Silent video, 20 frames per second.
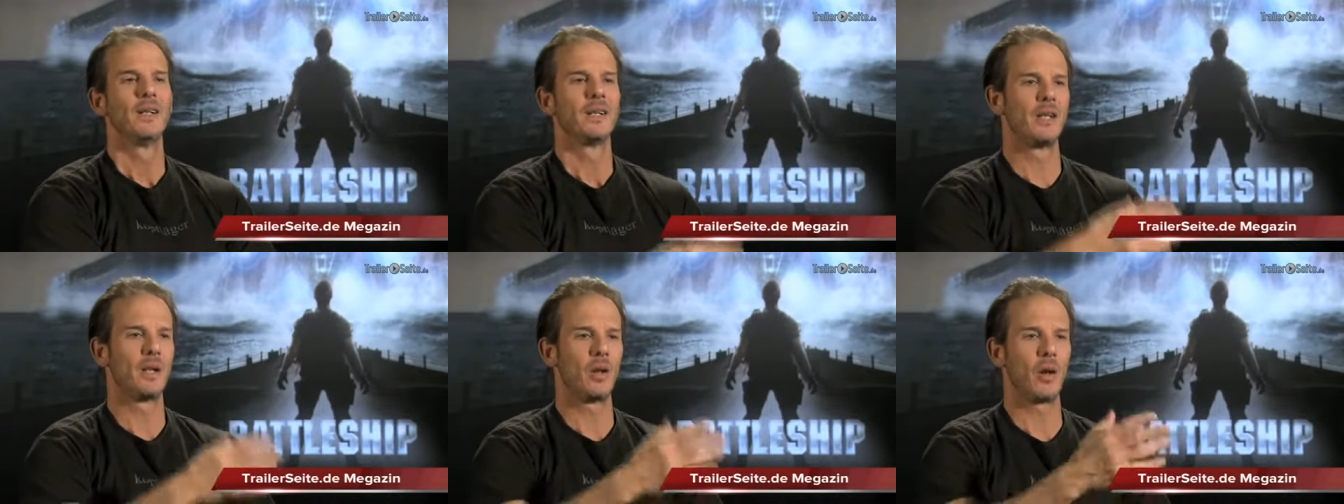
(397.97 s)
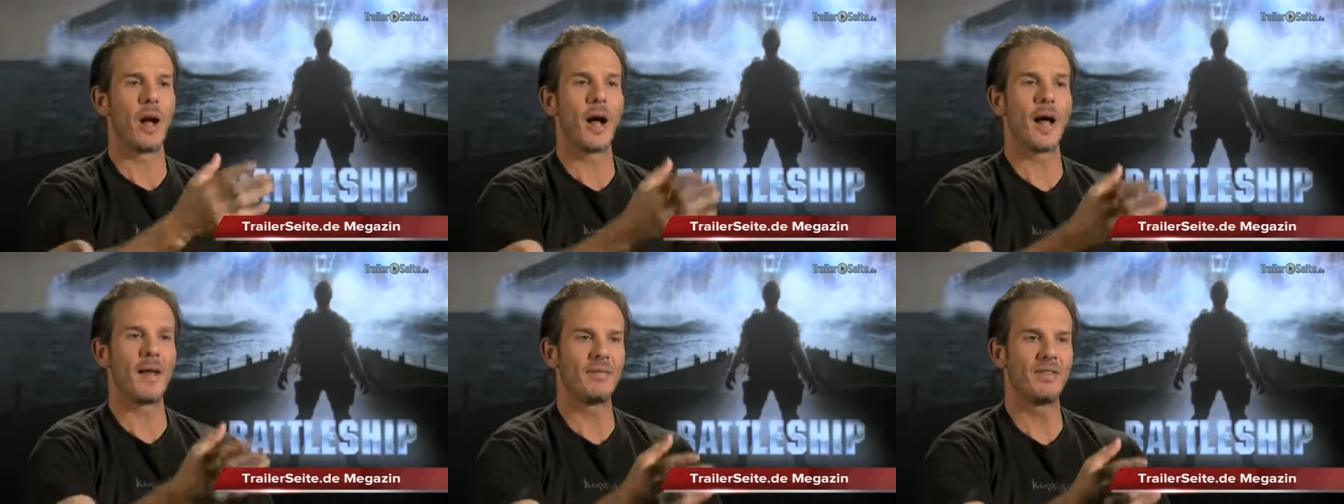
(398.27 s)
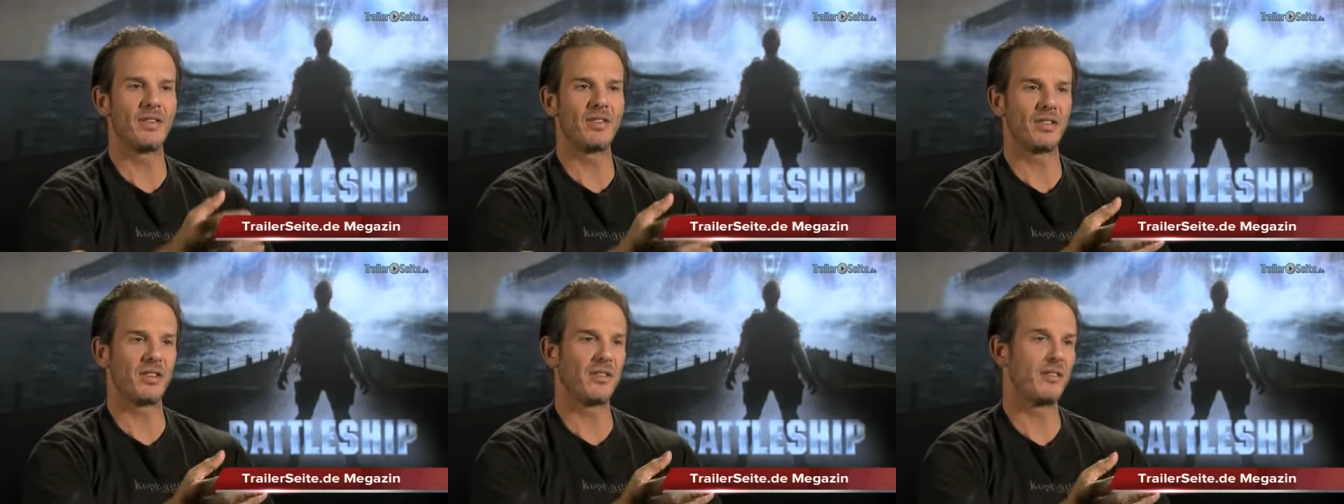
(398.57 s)
you know,
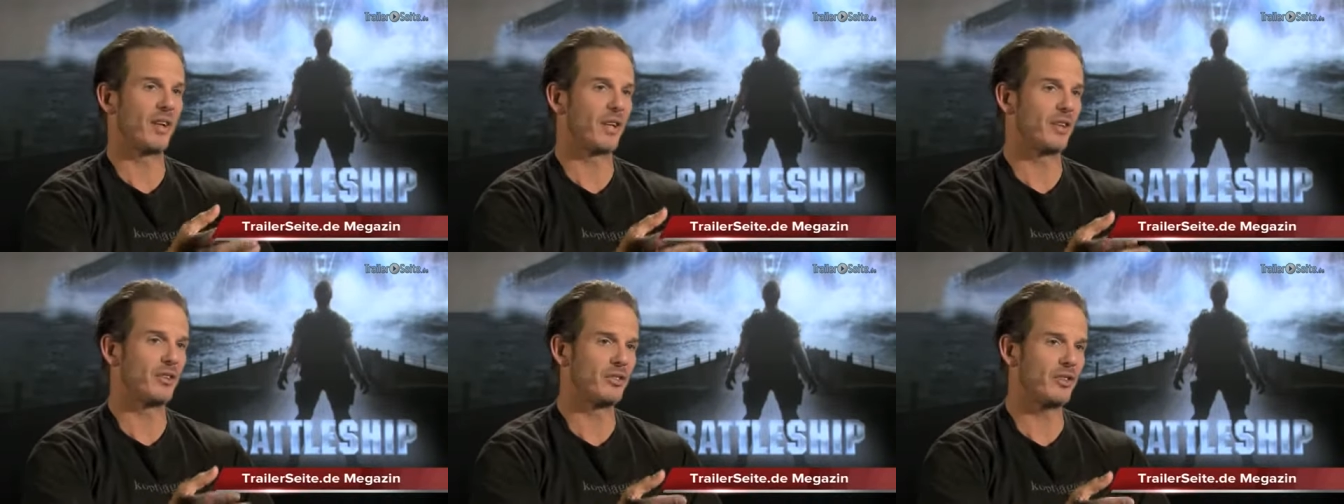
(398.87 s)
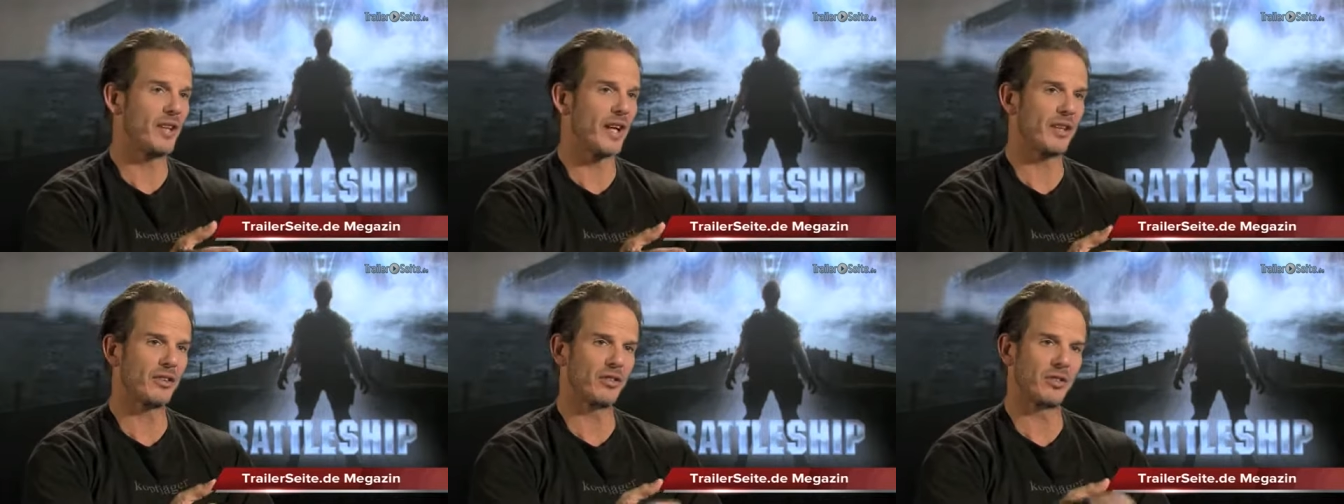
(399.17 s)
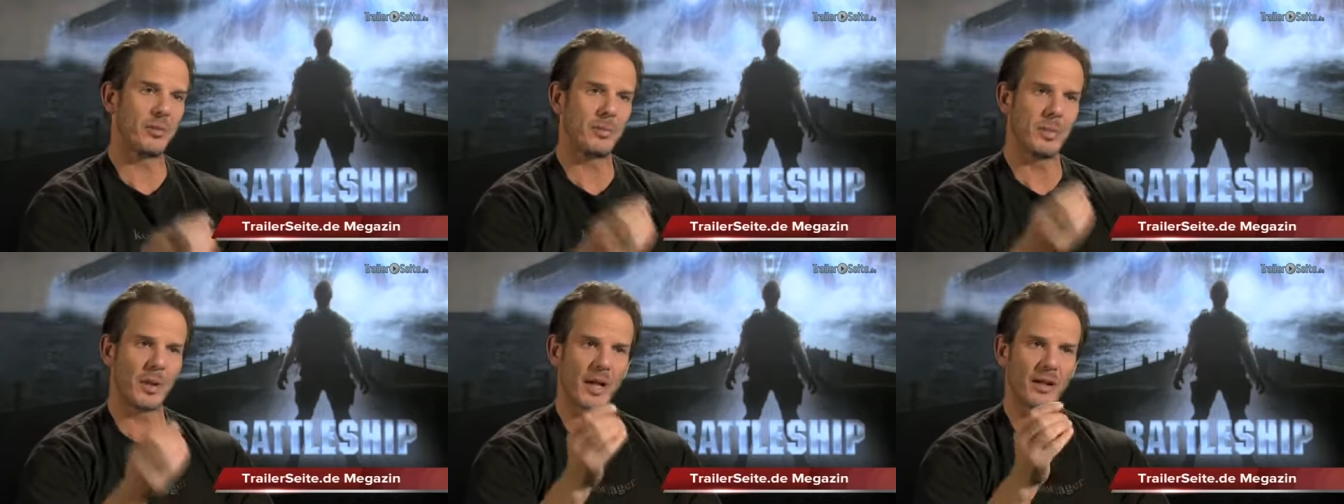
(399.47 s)
obviously very
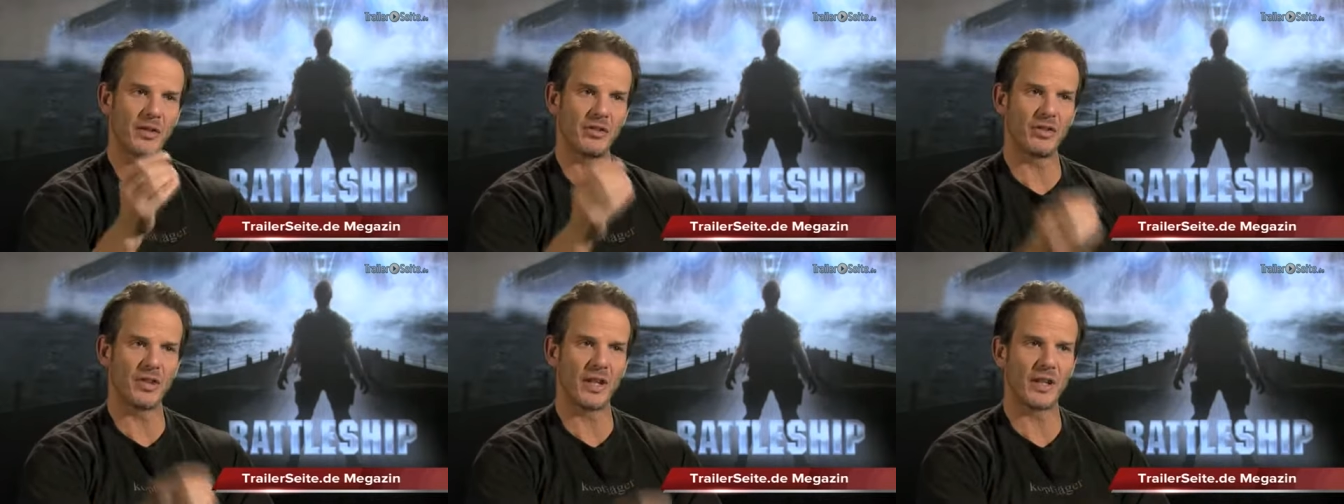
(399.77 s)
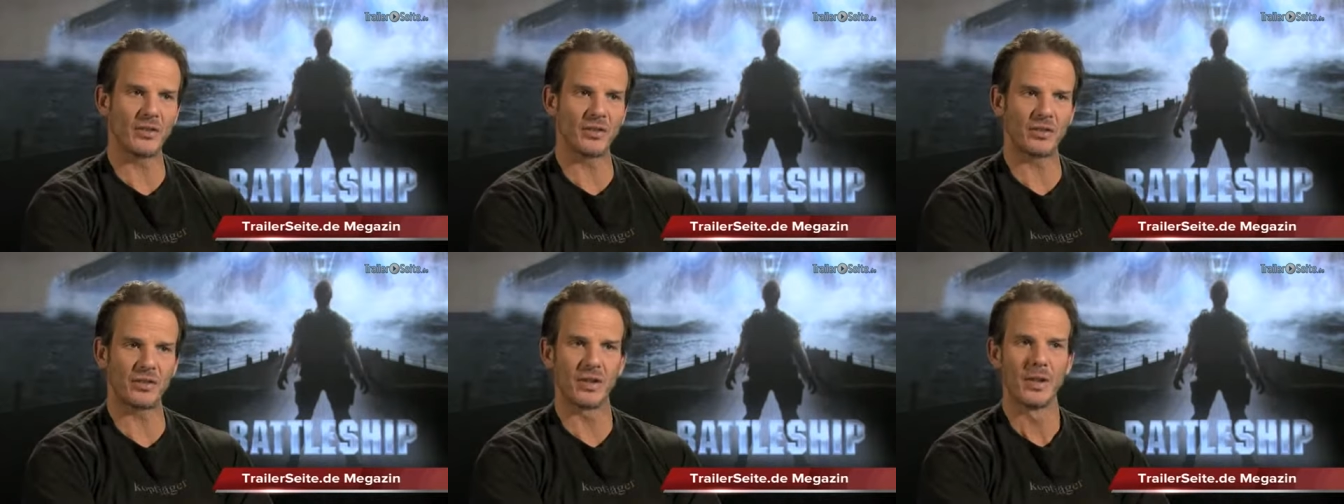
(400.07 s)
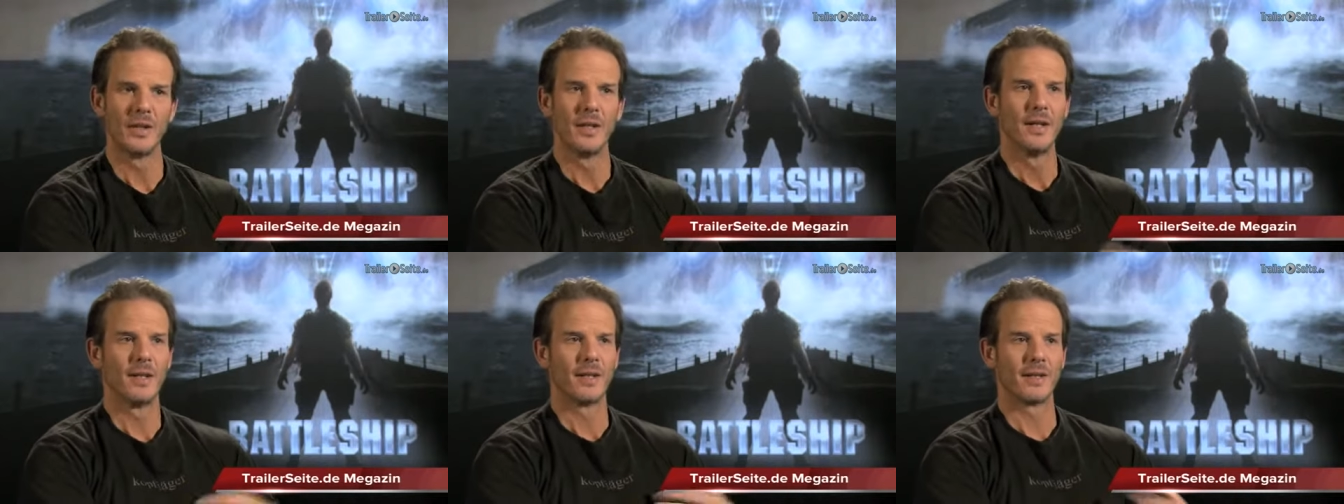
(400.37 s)
sexy, but I sensed
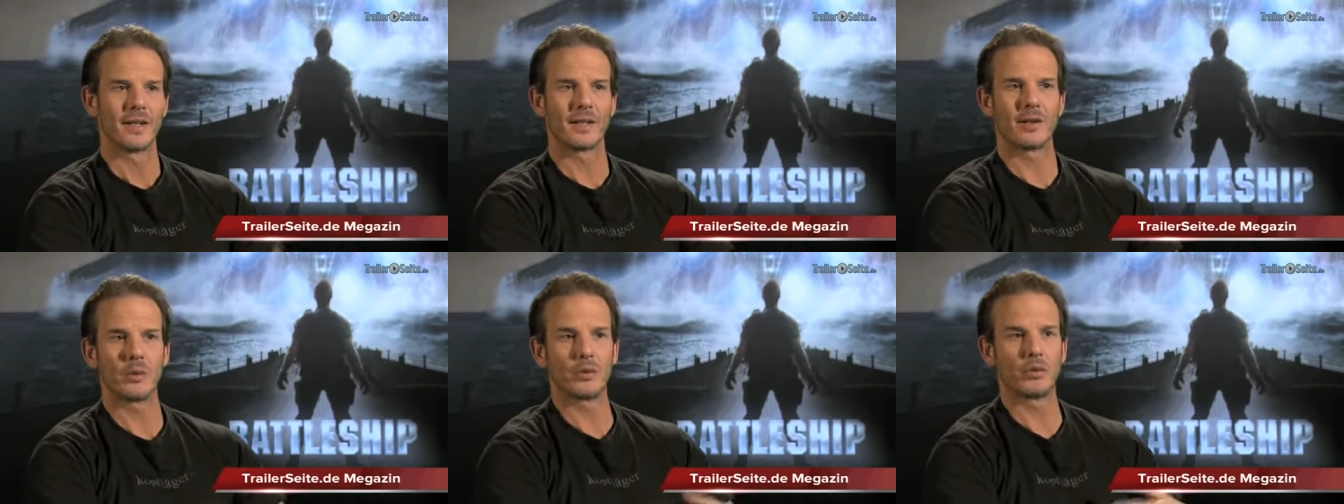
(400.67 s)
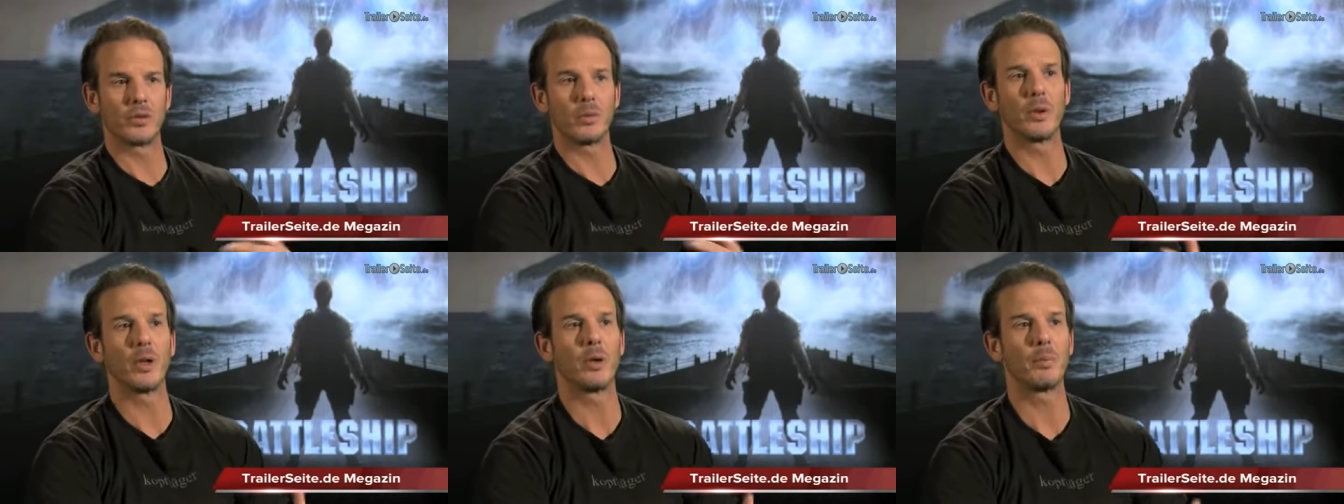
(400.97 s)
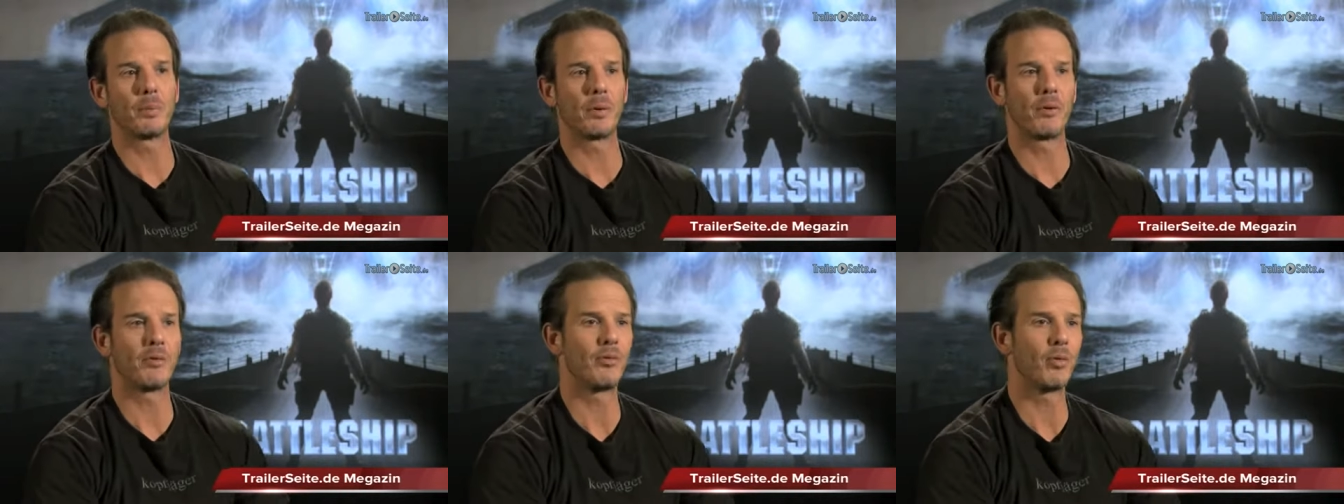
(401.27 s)
that there was a real
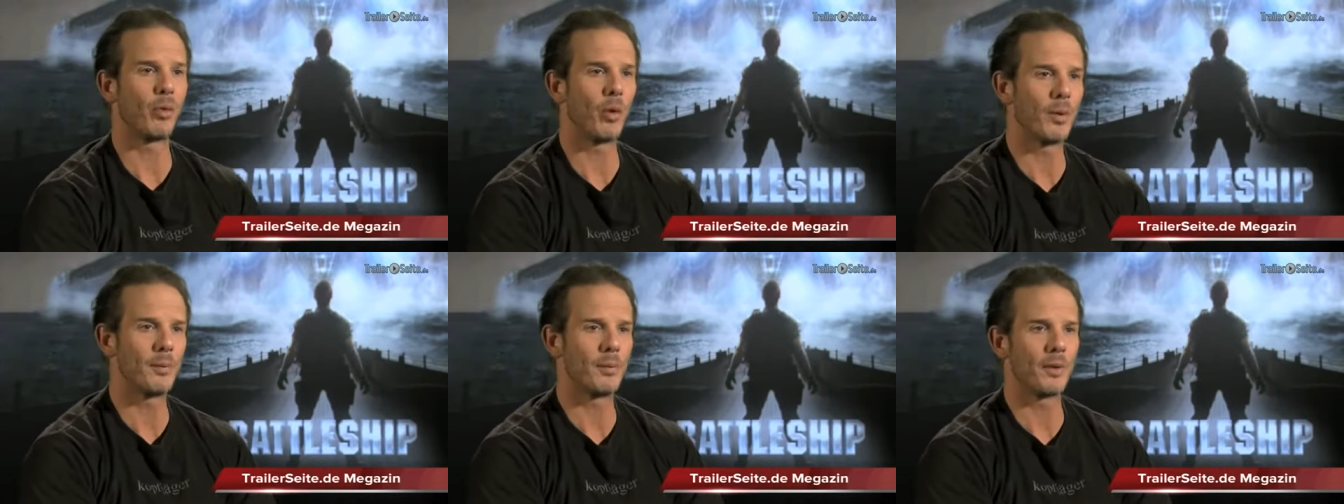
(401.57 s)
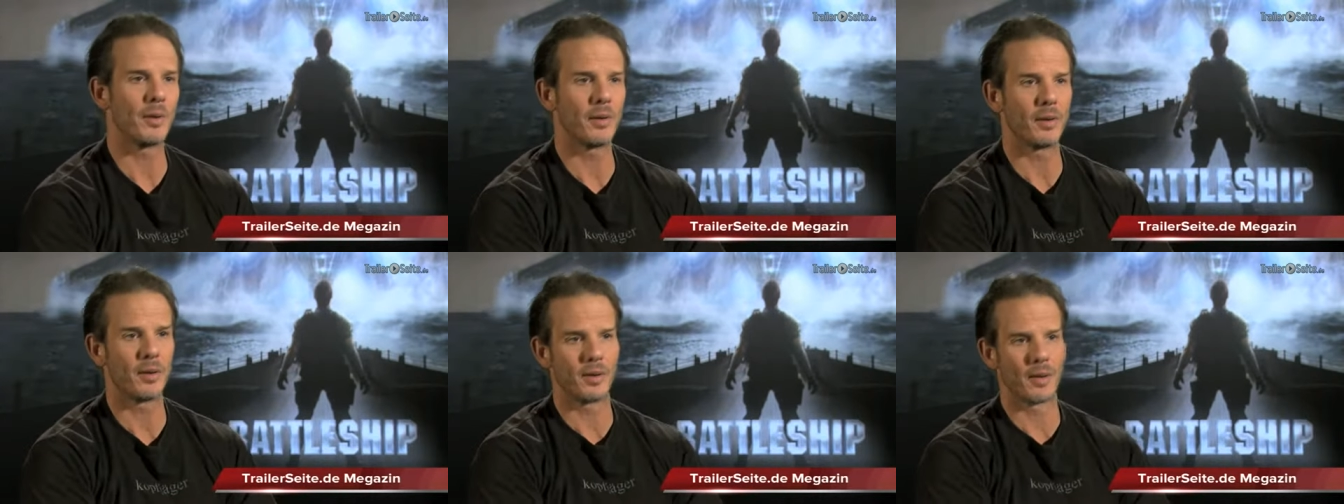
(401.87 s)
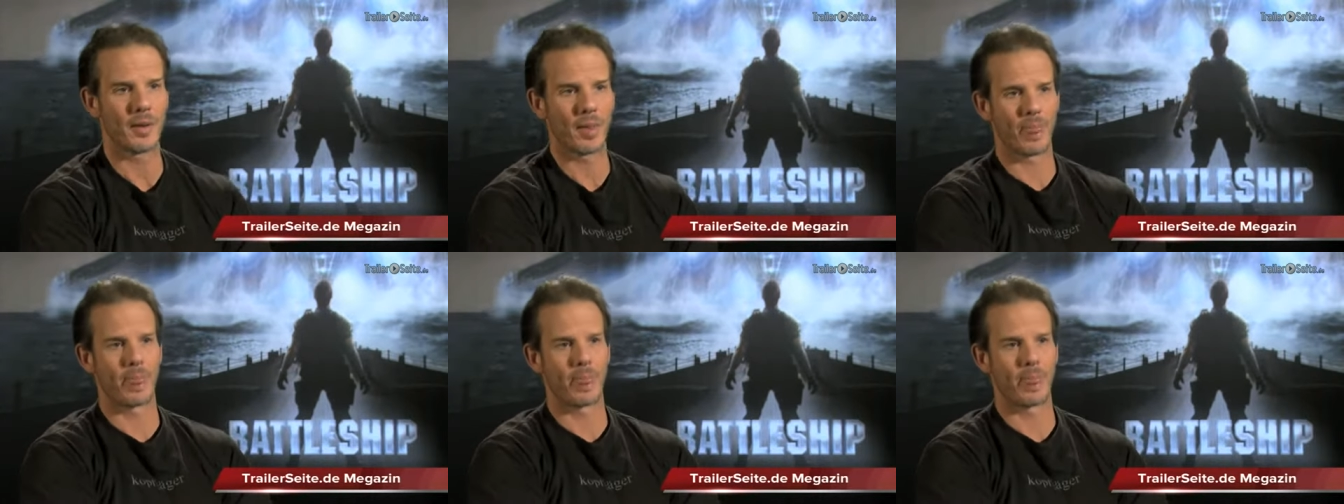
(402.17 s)
performer,